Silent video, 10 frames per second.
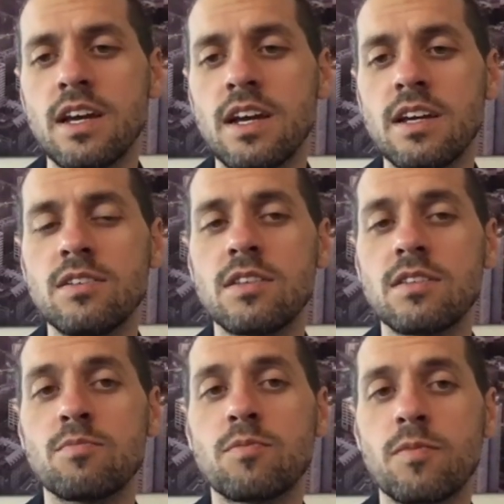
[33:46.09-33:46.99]

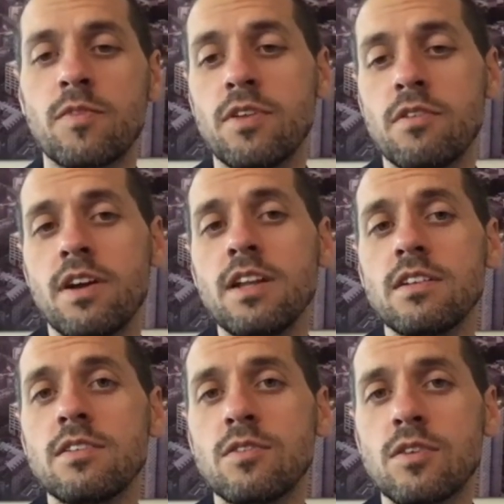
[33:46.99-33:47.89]
And
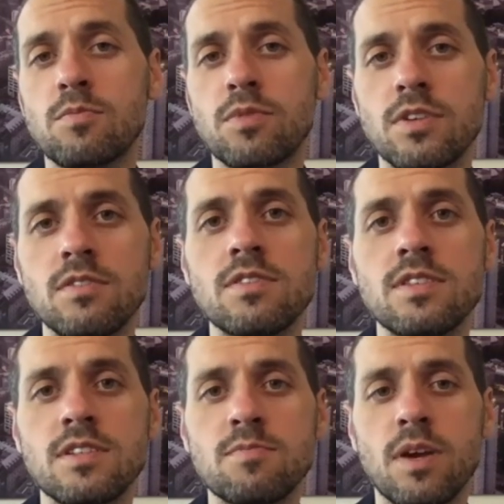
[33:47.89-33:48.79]
theoretically you could produce
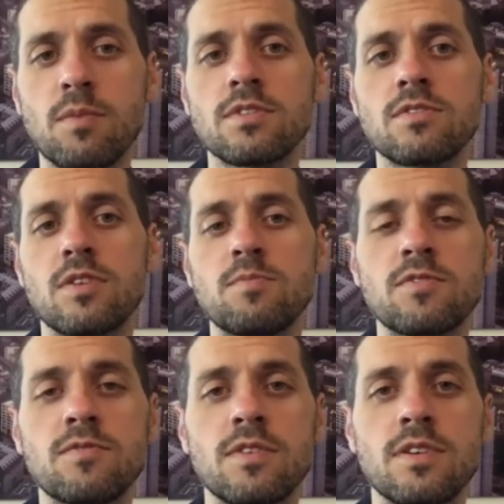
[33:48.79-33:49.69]
these paper
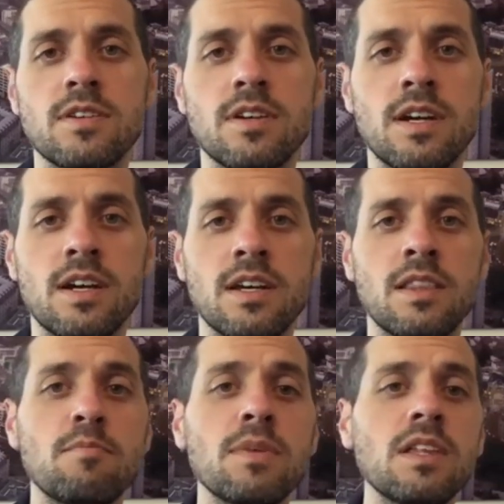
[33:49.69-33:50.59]
strips for uh,
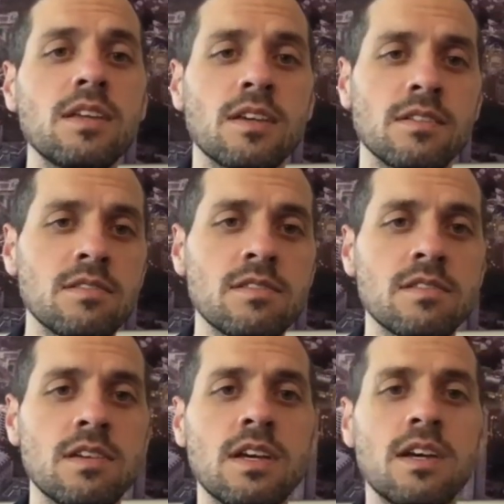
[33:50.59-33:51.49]
in the millions